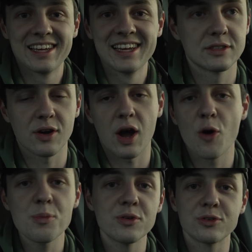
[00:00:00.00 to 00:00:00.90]
So I
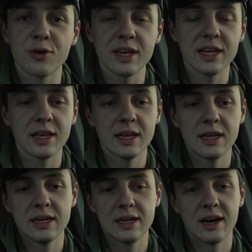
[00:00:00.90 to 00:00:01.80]
hope you enjoyed it.
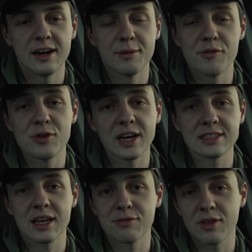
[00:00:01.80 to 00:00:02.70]
If you
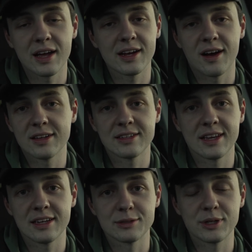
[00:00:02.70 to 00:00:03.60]
guys like flying
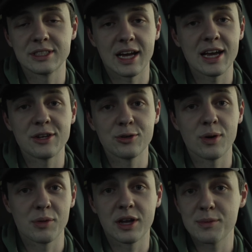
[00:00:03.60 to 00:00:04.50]
content as much as I do,
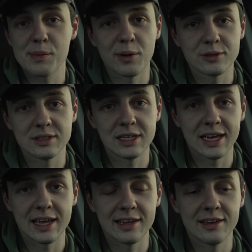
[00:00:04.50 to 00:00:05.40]
I'm gonna be posting
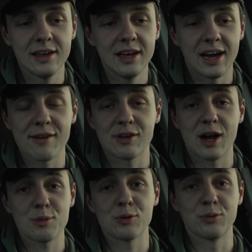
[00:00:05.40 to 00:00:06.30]
again. I have a
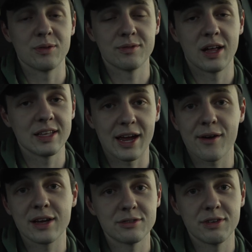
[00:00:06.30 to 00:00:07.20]
couple
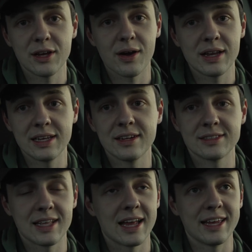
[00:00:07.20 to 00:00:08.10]
hilarious video
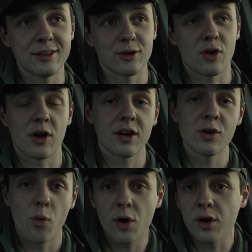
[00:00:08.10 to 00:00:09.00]
ideas that either are
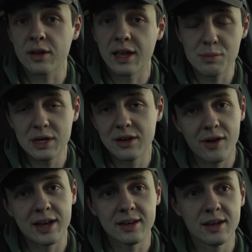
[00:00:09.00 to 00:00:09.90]
gonna work and be
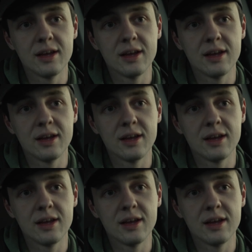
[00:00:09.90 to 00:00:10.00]
great,